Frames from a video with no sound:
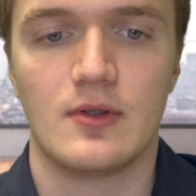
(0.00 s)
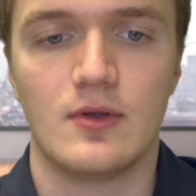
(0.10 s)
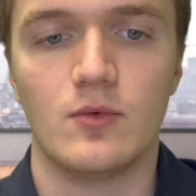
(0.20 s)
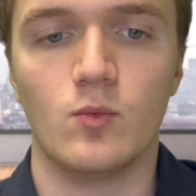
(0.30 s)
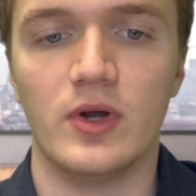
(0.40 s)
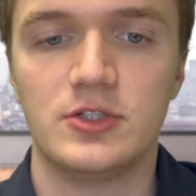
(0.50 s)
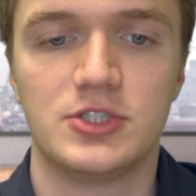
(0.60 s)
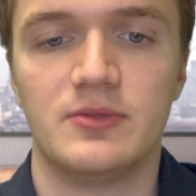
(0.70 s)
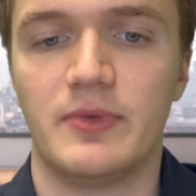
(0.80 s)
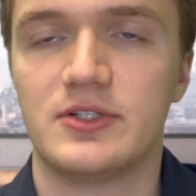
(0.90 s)
When
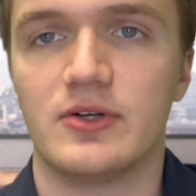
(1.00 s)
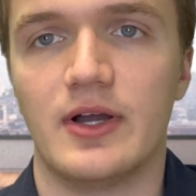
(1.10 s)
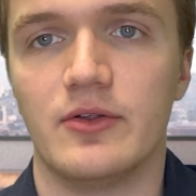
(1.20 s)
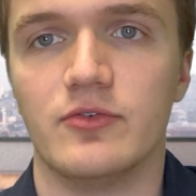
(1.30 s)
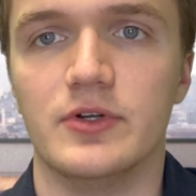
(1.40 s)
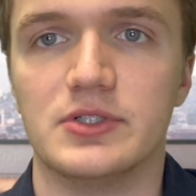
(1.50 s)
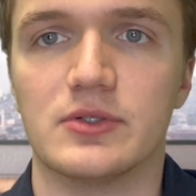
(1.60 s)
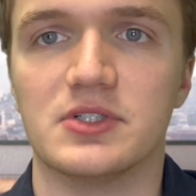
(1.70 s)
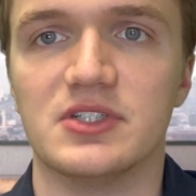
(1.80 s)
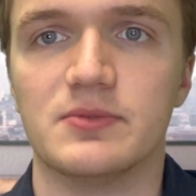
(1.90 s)
should mental health
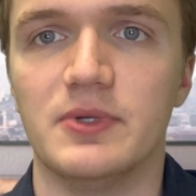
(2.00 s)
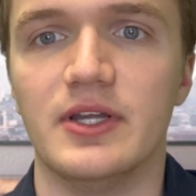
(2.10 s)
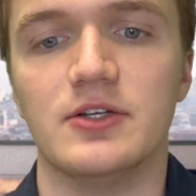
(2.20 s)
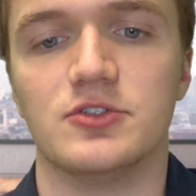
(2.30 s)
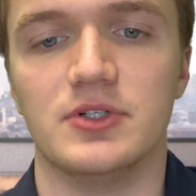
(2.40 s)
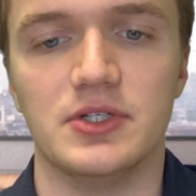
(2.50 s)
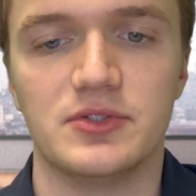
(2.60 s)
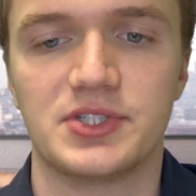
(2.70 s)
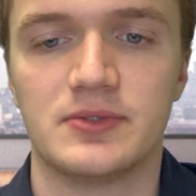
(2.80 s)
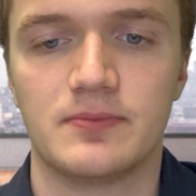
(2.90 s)
resources be
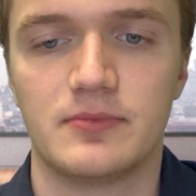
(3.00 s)
introduced?